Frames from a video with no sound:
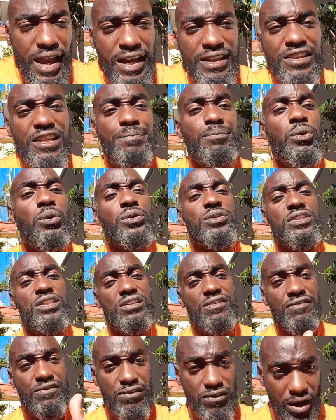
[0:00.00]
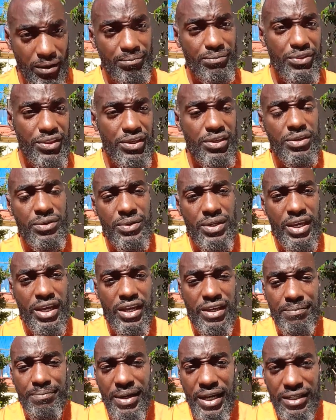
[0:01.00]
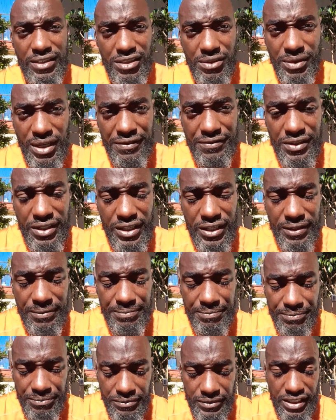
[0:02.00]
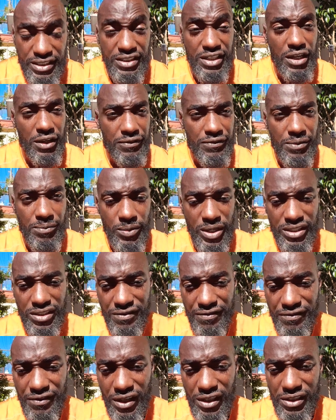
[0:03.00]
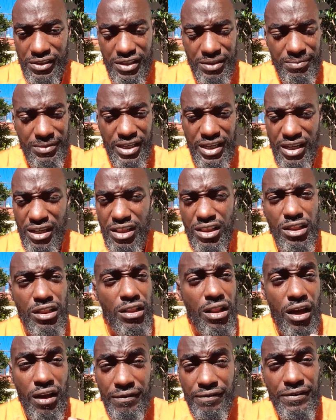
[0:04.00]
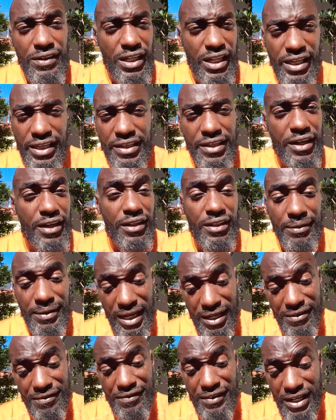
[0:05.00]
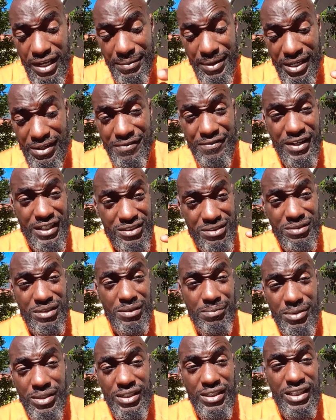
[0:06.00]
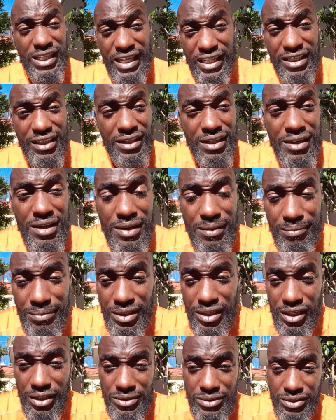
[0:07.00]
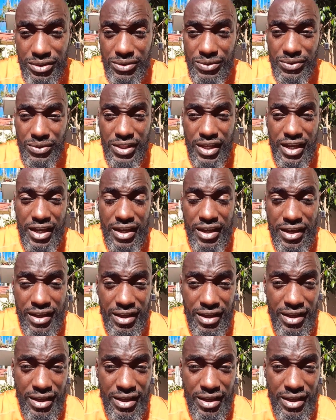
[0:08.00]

and deported from the UK back to Africa. His girlfriend went and followed him there. Lovely girl. Matter of fact, I'm going to put a link below to their